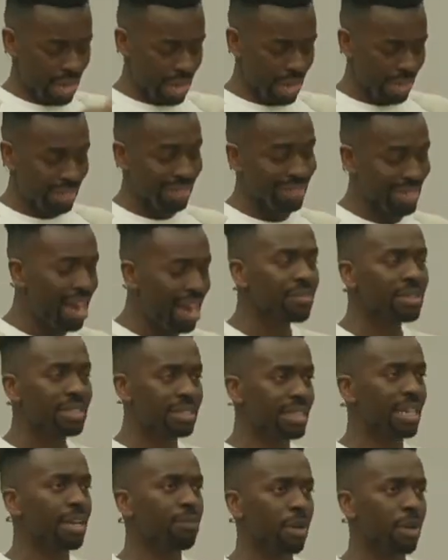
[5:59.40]
in the
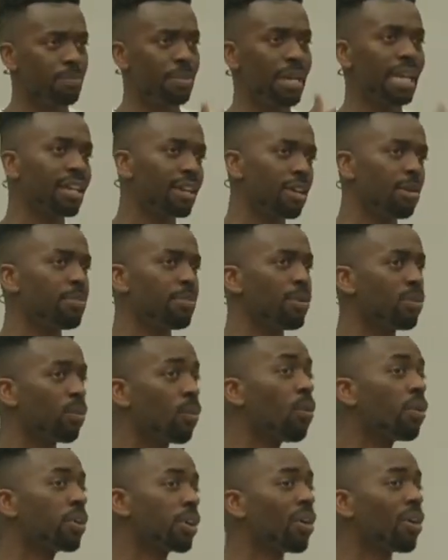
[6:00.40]
narrative, we're picking up on
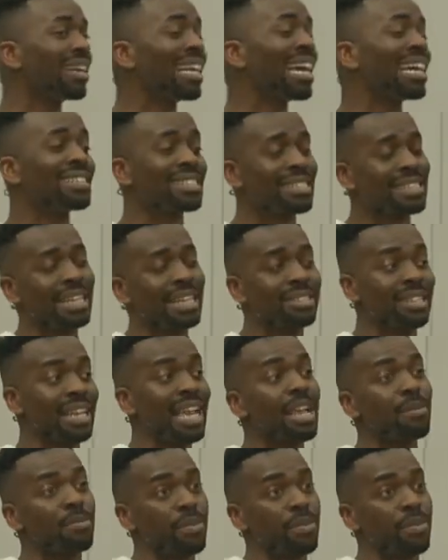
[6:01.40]
what God had said to